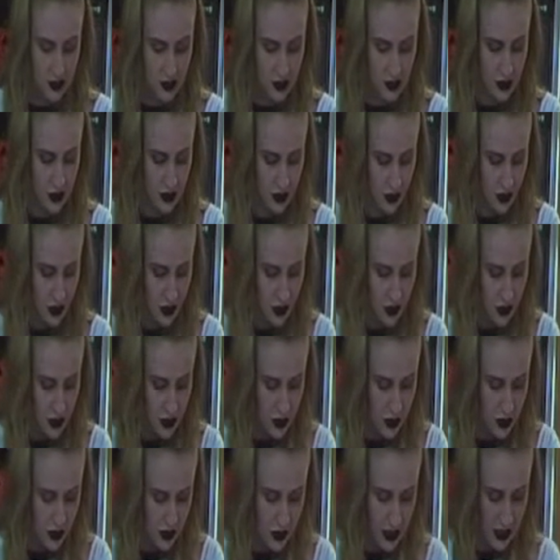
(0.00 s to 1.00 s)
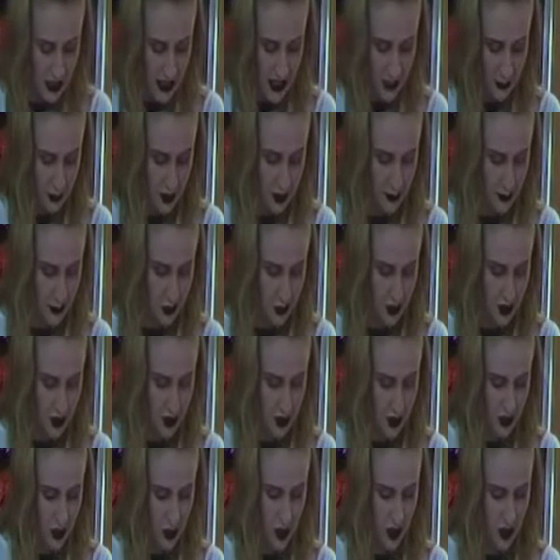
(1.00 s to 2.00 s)
2
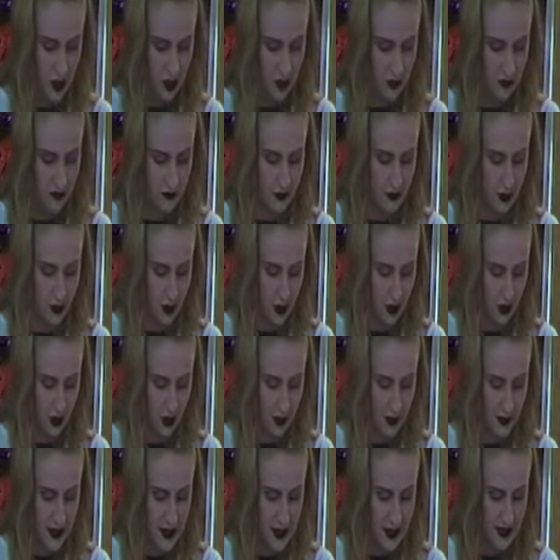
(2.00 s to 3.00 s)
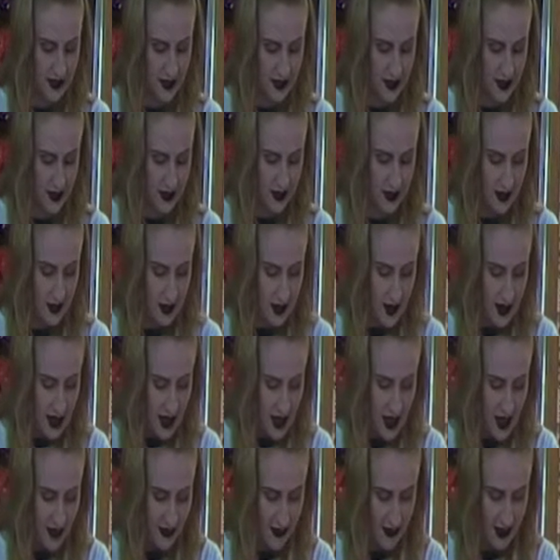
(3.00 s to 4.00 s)
tablespoons of cocoa powder,
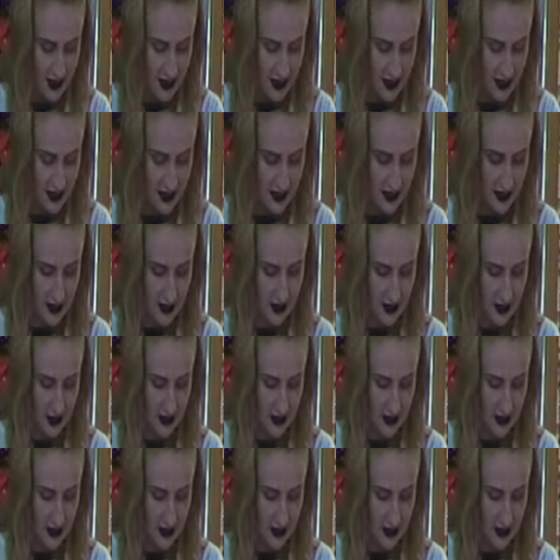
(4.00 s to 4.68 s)
and then